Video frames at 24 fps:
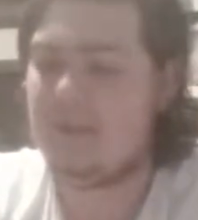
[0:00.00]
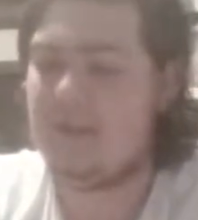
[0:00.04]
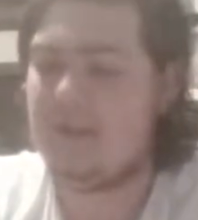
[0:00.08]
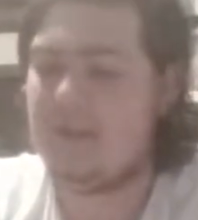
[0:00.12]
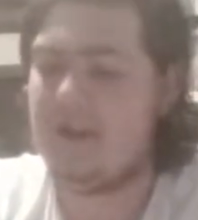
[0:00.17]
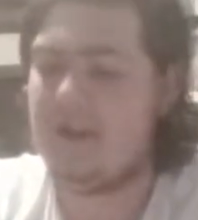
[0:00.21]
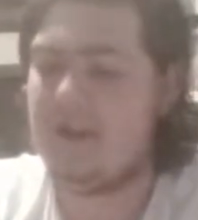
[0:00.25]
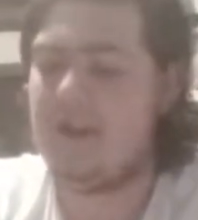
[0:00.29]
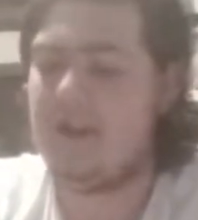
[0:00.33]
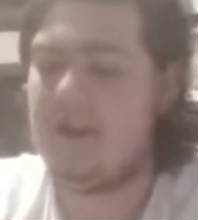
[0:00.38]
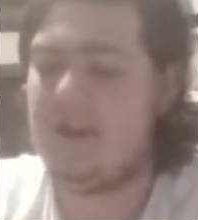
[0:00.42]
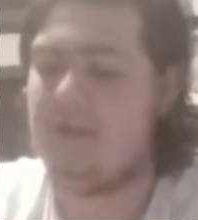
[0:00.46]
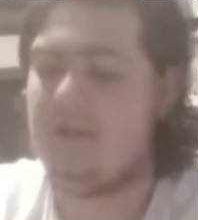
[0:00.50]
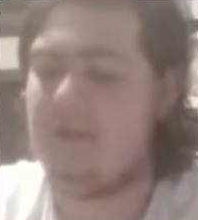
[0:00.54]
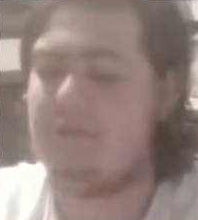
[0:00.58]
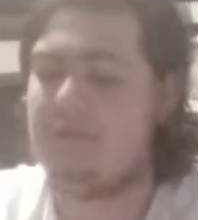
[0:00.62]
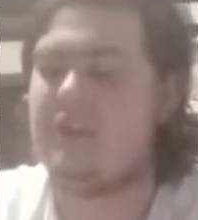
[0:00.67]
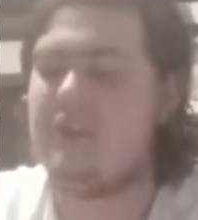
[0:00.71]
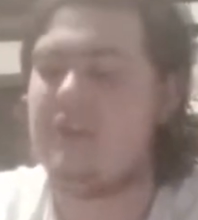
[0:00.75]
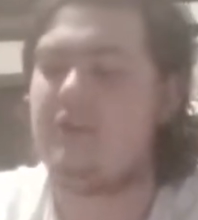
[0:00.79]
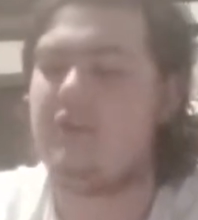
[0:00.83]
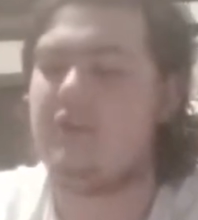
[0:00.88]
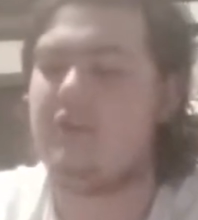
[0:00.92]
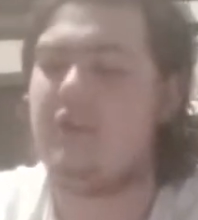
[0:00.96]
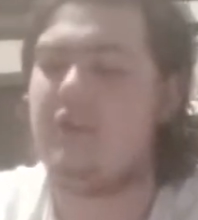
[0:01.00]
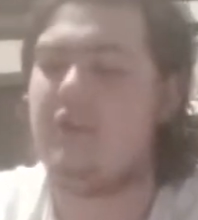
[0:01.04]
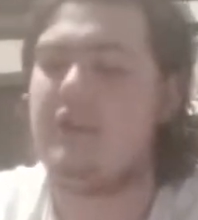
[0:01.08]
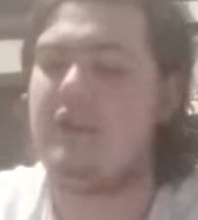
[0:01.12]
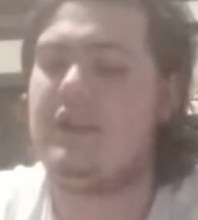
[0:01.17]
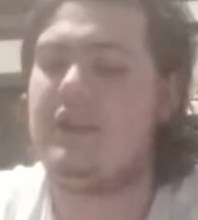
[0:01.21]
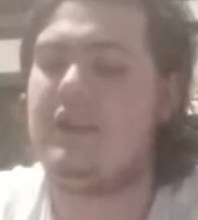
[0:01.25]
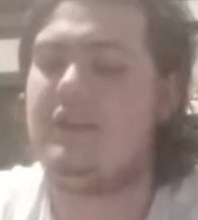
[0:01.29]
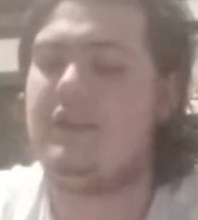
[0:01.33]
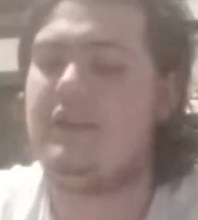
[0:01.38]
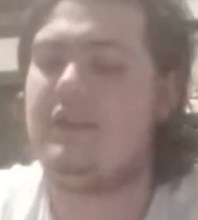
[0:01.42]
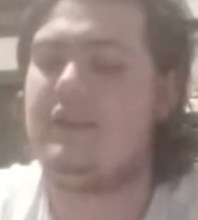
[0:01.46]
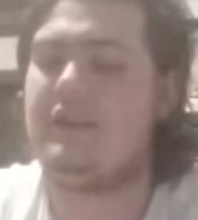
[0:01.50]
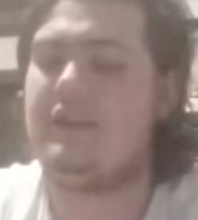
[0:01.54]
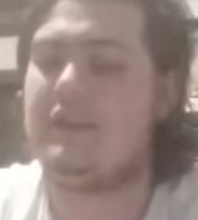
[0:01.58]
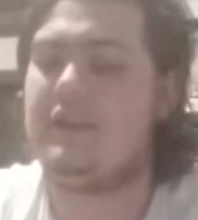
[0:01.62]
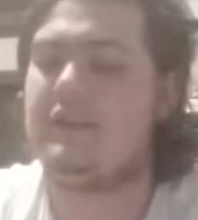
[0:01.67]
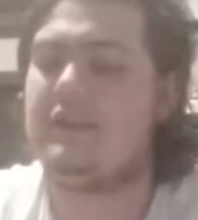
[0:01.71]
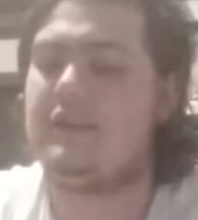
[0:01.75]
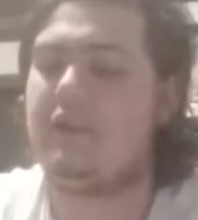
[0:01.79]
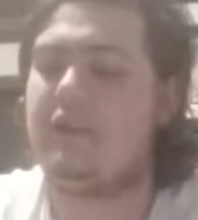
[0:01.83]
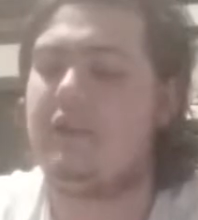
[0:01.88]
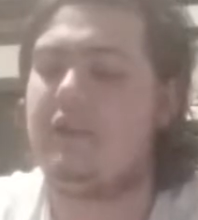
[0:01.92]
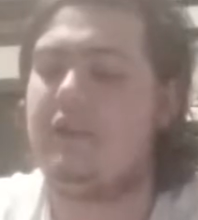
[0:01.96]
Red Guardian,
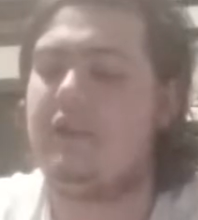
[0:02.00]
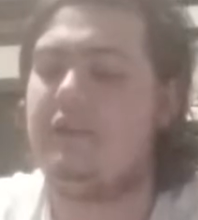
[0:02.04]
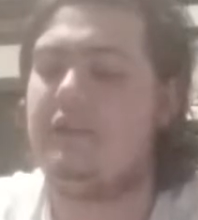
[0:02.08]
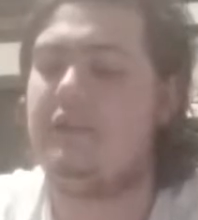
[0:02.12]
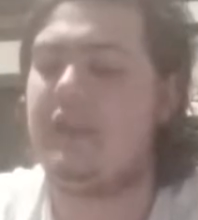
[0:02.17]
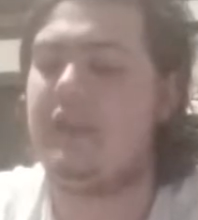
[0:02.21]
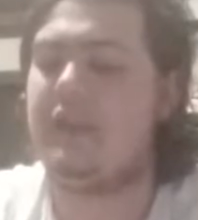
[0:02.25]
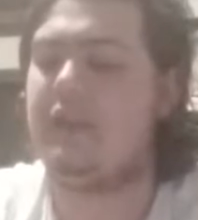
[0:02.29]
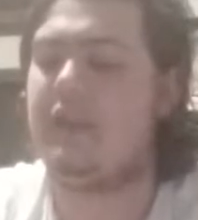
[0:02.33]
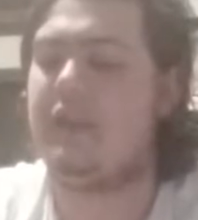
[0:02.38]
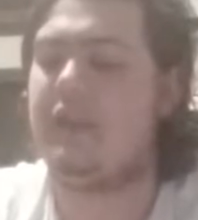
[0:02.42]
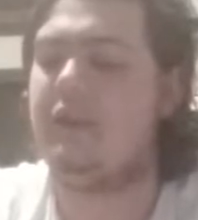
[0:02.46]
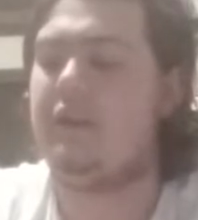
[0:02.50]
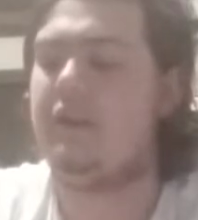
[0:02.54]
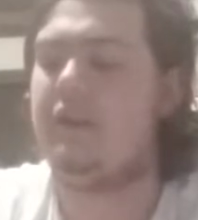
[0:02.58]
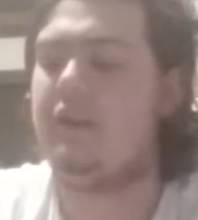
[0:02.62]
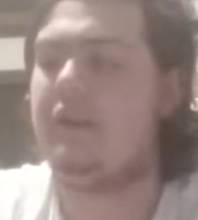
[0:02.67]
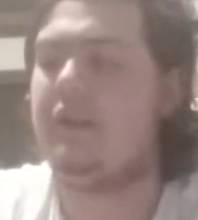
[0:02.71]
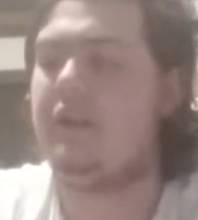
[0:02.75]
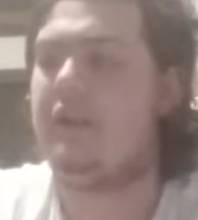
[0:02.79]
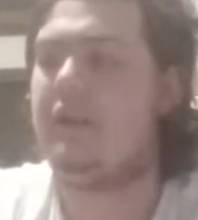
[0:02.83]
they're all there.